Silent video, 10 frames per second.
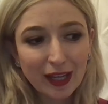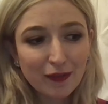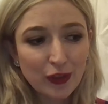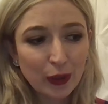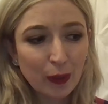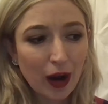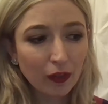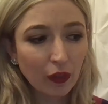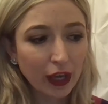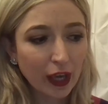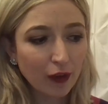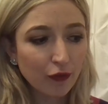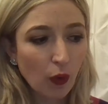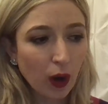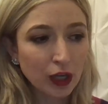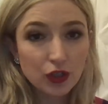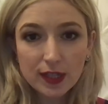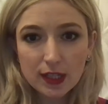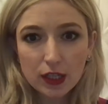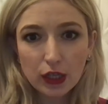of you are looking for
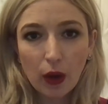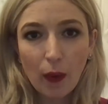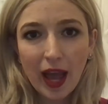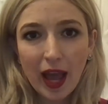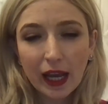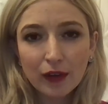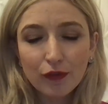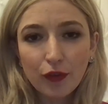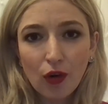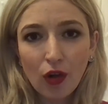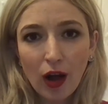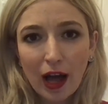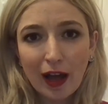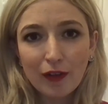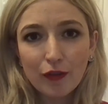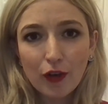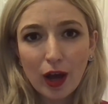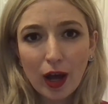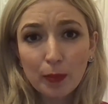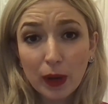just, you know, a handful of
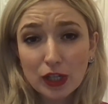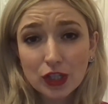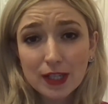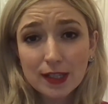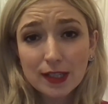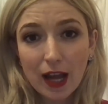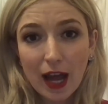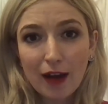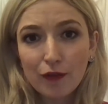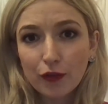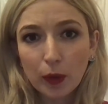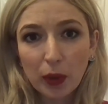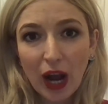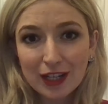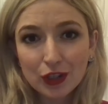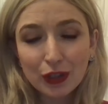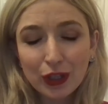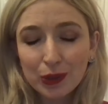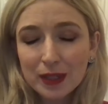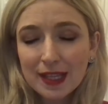uh, brushes to have for practical
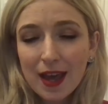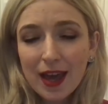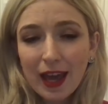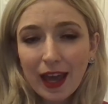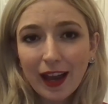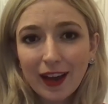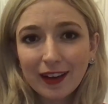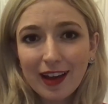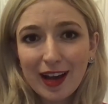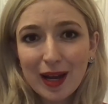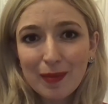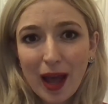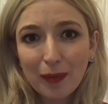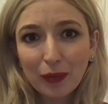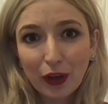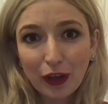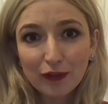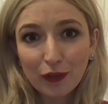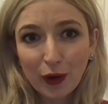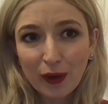use. And um, I'm looking
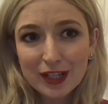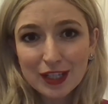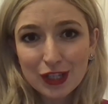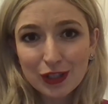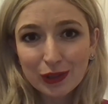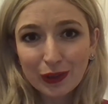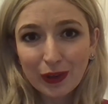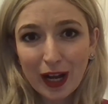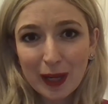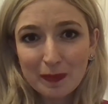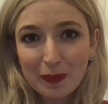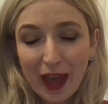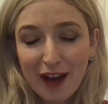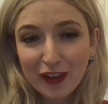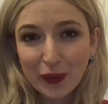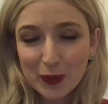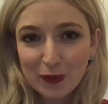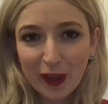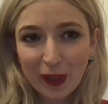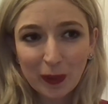forward to um, having those
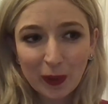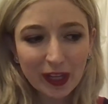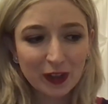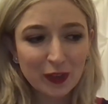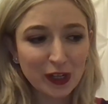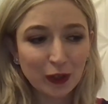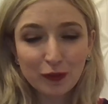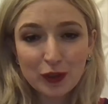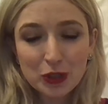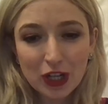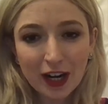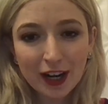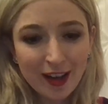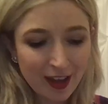available here in the near future.